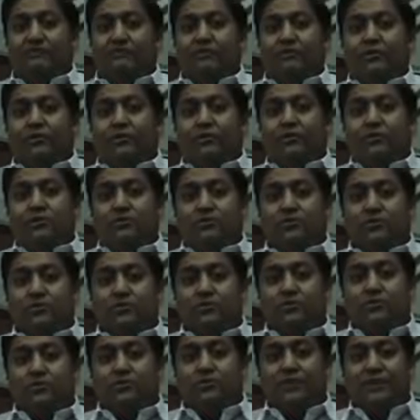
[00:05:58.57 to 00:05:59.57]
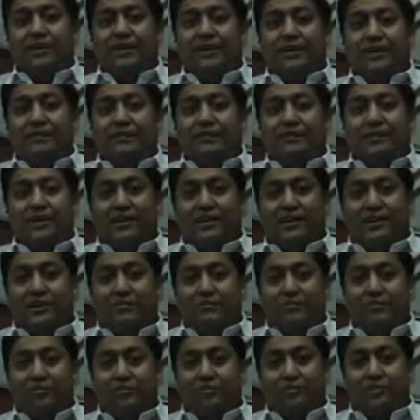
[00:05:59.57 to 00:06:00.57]
We also market
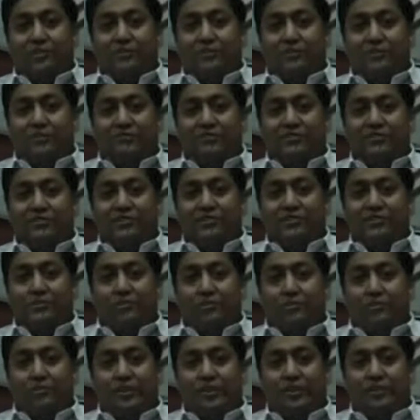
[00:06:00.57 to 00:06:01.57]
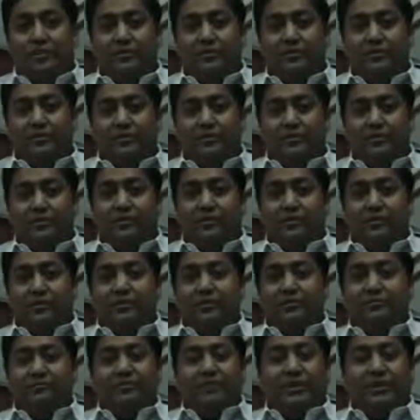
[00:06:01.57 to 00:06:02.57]
directly from our office in Bombay.
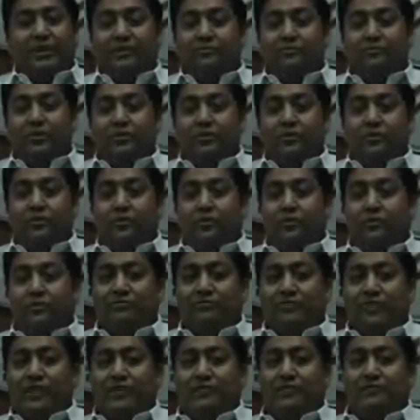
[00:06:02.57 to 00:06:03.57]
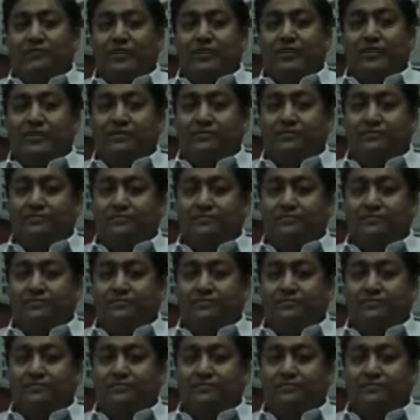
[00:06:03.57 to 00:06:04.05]
We cover the whole of the country.